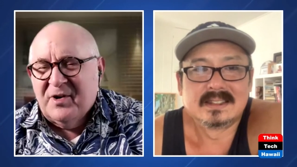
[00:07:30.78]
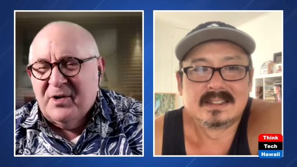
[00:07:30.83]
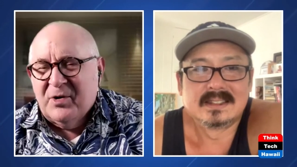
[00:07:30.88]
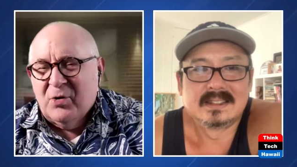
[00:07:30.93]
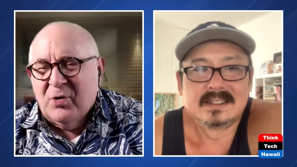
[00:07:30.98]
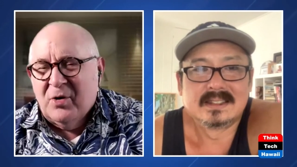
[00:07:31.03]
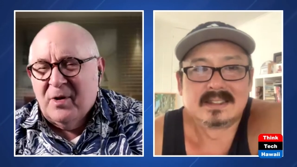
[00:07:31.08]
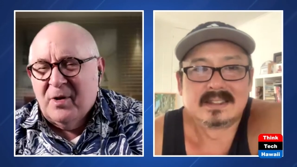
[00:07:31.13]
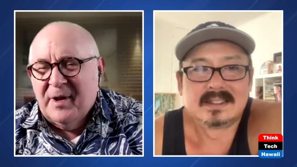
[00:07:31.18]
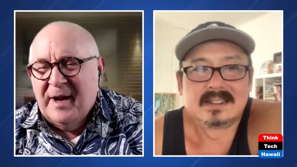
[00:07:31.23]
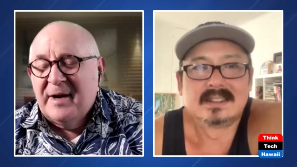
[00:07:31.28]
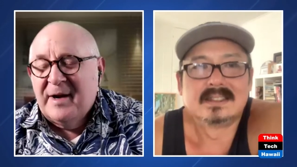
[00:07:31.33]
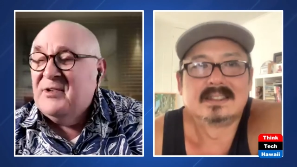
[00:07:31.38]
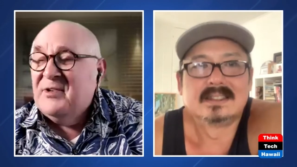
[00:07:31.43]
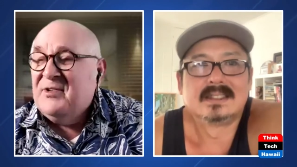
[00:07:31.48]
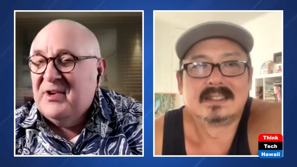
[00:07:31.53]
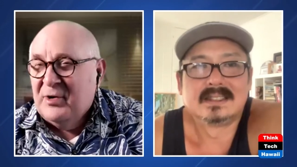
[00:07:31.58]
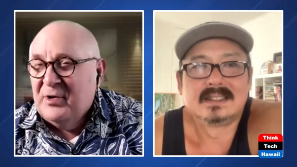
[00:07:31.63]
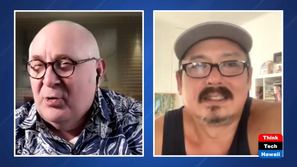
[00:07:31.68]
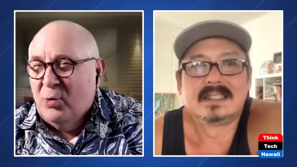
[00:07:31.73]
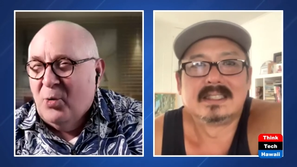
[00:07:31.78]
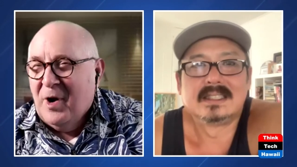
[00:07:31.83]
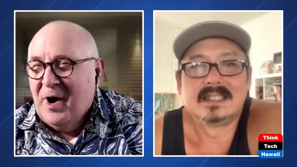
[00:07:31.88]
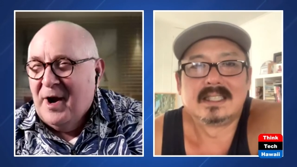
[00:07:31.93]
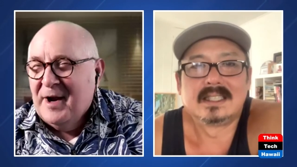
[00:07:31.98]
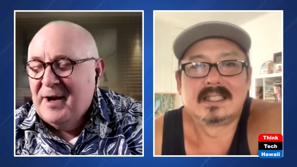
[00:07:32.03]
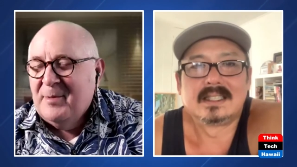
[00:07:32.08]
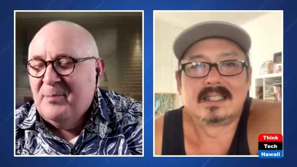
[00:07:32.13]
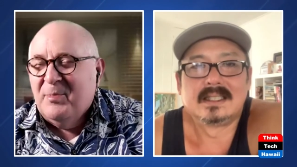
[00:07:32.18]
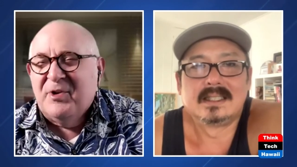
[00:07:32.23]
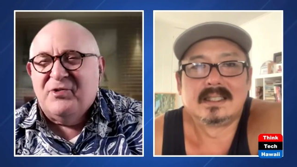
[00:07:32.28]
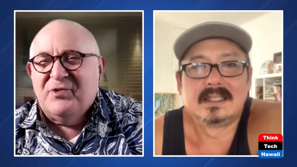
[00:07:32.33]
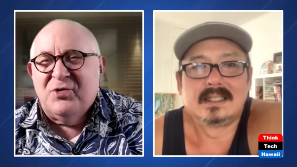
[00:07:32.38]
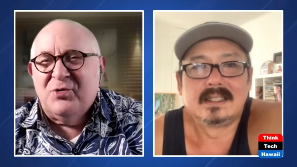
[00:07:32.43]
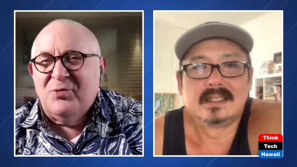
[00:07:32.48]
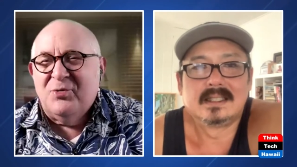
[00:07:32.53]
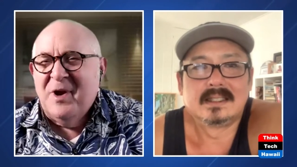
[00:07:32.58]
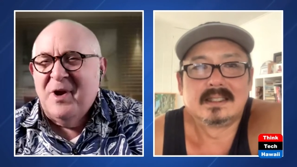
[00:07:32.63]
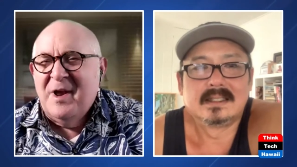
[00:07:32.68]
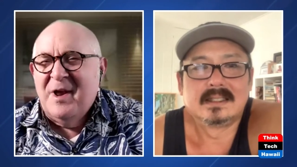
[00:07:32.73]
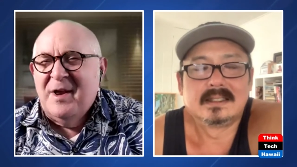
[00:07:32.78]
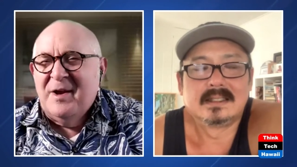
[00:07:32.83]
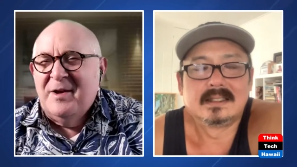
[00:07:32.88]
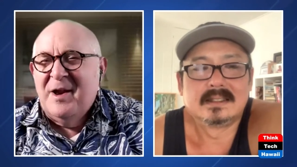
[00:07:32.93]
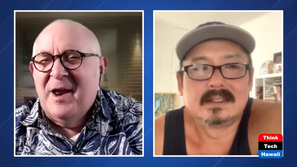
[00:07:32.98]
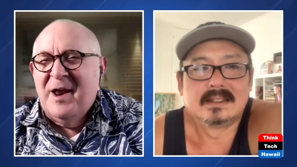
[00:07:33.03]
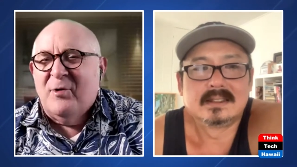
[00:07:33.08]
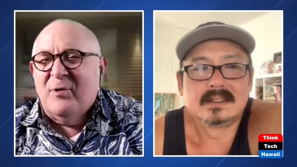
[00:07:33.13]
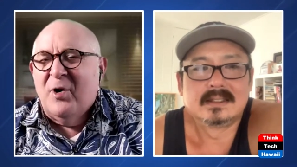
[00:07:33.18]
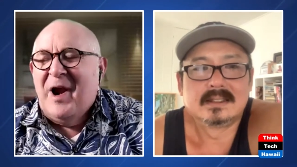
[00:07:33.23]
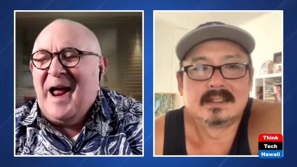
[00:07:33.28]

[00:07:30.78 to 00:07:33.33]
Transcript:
Speaker 1: and all. And it's in Hawaii, but you never